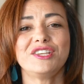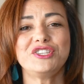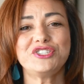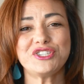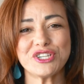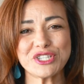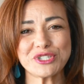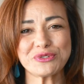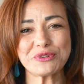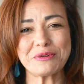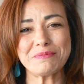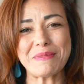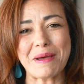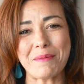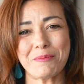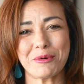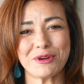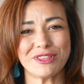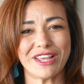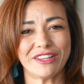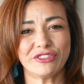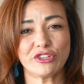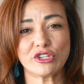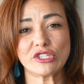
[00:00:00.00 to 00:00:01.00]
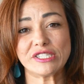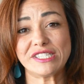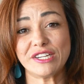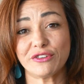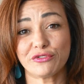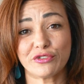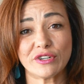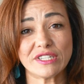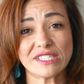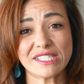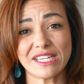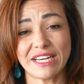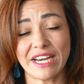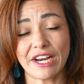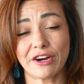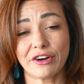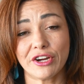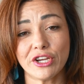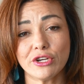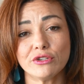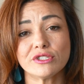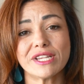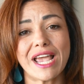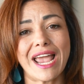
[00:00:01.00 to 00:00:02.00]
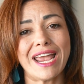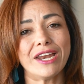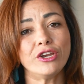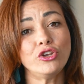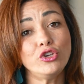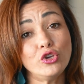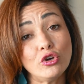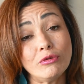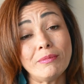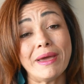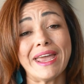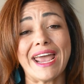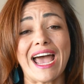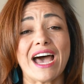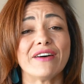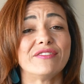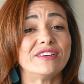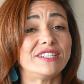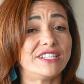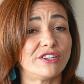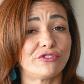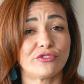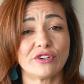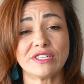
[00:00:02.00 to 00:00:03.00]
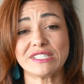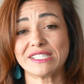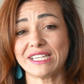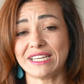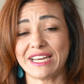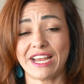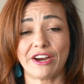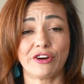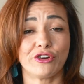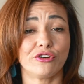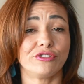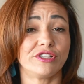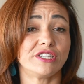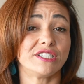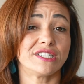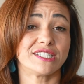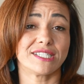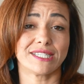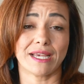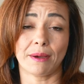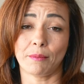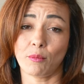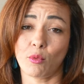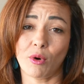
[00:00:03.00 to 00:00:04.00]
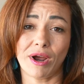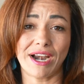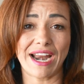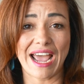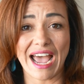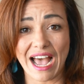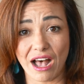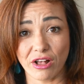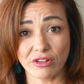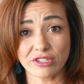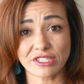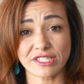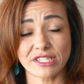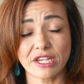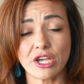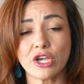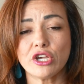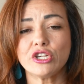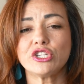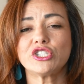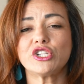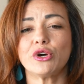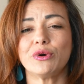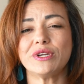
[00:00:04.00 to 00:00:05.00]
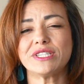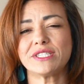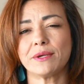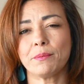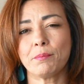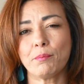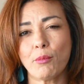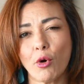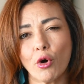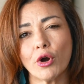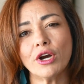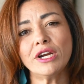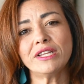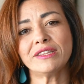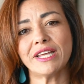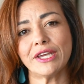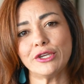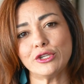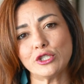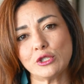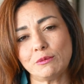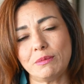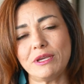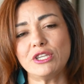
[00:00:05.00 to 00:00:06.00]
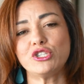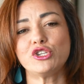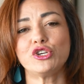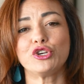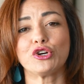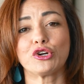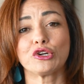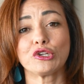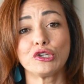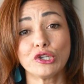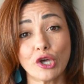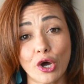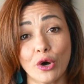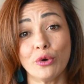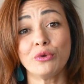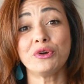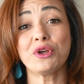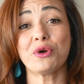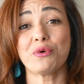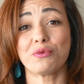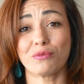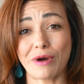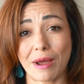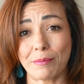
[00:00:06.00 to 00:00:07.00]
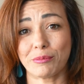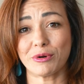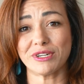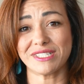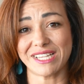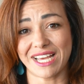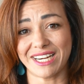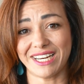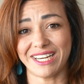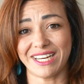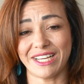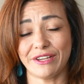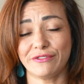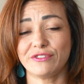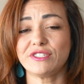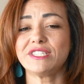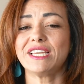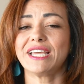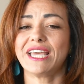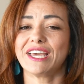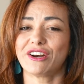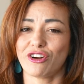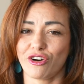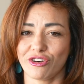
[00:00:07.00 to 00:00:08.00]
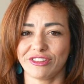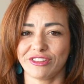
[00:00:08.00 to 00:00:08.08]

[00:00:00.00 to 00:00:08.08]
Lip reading: Just remember that there's different scenarios and you may have a different scenario than someone else. So it's important that you speak to your loan representative to get all